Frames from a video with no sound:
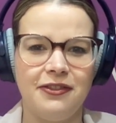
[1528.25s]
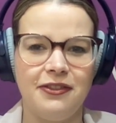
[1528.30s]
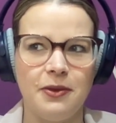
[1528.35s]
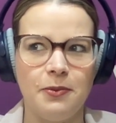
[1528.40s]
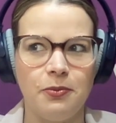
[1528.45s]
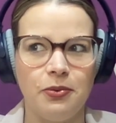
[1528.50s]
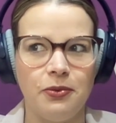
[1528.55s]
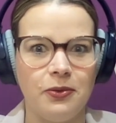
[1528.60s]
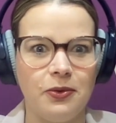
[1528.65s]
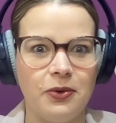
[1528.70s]
the
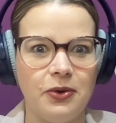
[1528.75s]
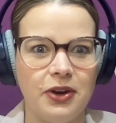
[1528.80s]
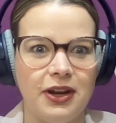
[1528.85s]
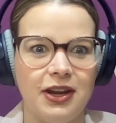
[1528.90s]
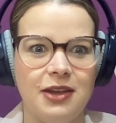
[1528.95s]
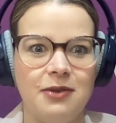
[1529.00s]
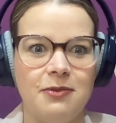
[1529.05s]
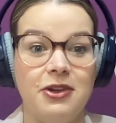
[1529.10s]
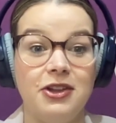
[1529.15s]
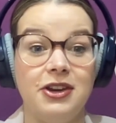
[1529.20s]
broader
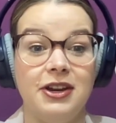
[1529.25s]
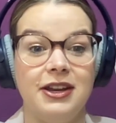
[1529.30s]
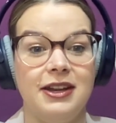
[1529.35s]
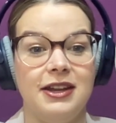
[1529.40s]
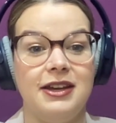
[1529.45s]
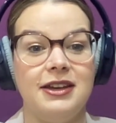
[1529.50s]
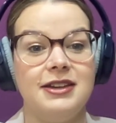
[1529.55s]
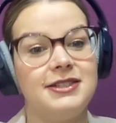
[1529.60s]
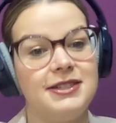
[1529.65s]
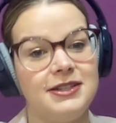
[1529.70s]

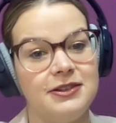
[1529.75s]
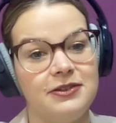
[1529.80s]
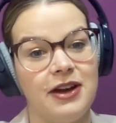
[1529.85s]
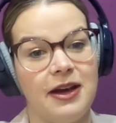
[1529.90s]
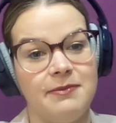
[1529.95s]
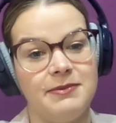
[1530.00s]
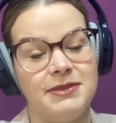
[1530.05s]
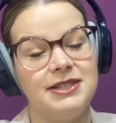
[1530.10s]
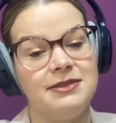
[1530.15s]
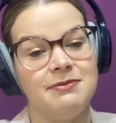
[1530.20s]
community still
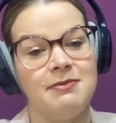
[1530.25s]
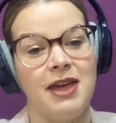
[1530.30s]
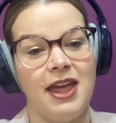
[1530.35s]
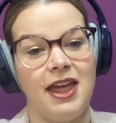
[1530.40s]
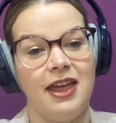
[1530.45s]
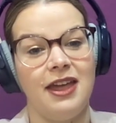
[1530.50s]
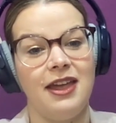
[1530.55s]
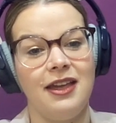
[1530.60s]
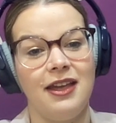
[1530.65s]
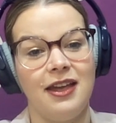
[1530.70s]
comes to
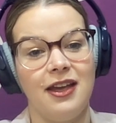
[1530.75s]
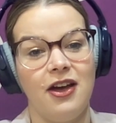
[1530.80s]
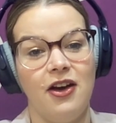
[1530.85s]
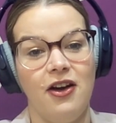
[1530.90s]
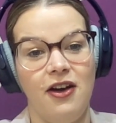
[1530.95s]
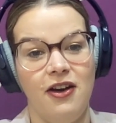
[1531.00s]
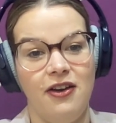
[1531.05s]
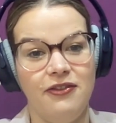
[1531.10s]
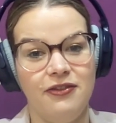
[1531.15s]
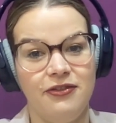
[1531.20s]
me
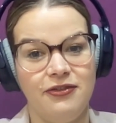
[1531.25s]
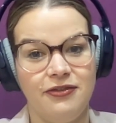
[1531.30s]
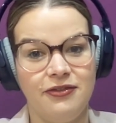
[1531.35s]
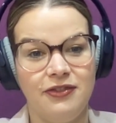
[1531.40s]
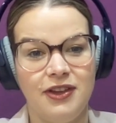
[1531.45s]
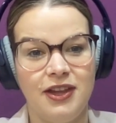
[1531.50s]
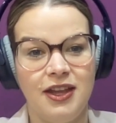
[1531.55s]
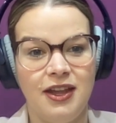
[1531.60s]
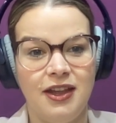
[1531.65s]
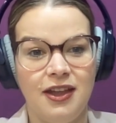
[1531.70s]
of,
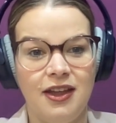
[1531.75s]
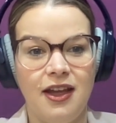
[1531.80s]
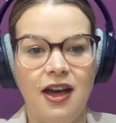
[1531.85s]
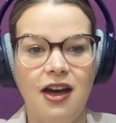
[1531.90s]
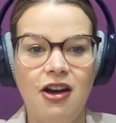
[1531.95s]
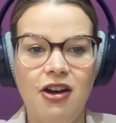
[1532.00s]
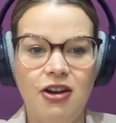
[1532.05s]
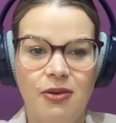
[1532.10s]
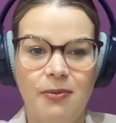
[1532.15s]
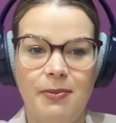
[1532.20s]

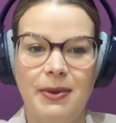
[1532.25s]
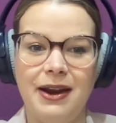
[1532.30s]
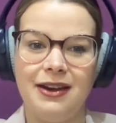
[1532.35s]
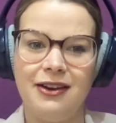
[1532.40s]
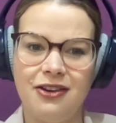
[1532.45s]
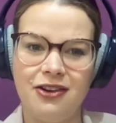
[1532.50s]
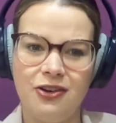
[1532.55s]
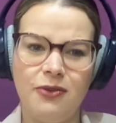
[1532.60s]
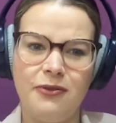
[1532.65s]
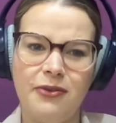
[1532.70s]
oh, but I
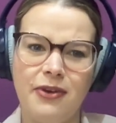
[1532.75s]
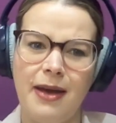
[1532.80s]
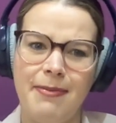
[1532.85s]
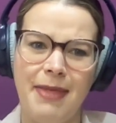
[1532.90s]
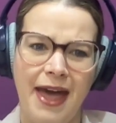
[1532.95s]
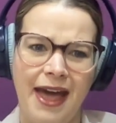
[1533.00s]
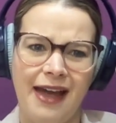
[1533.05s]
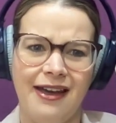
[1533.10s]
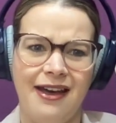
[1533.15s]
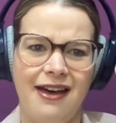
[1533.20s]
don't know if I'm
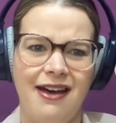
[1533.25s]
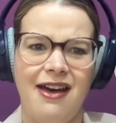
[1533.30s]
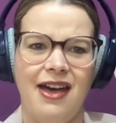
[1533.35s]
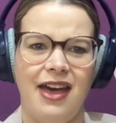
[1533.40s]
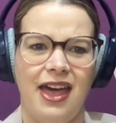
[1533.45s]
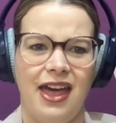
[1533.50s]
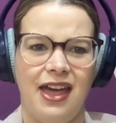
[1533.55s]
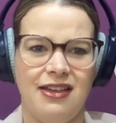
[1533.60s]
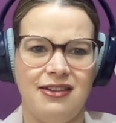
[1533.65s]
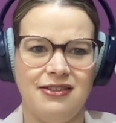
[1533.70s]
that
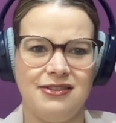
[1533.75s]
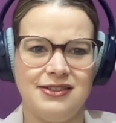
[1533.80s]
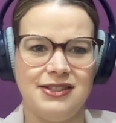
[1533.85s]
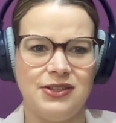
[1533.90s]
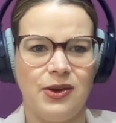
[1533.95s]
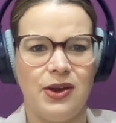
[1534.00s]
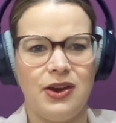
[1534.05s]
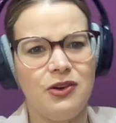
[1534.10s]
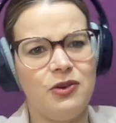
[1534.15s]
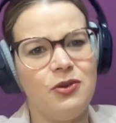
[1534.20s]
guy.
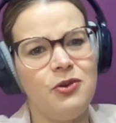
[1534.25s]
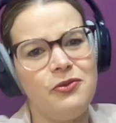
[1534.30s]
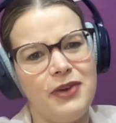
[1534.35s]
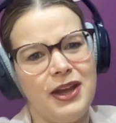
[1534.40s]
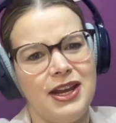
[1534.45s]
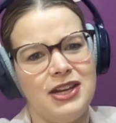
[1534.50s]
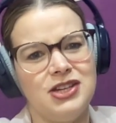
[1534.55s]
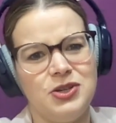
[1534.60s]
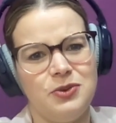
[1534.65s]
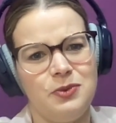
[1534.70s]
So I don't know if I
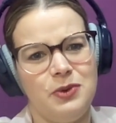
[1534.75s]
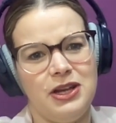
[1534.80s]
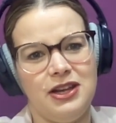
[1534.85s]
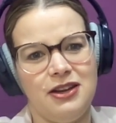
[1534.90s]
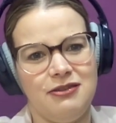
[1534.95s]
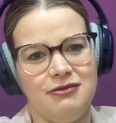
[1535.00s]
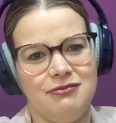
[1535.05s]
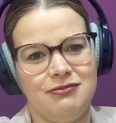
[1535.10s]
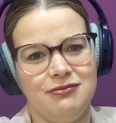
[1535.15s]
can do it.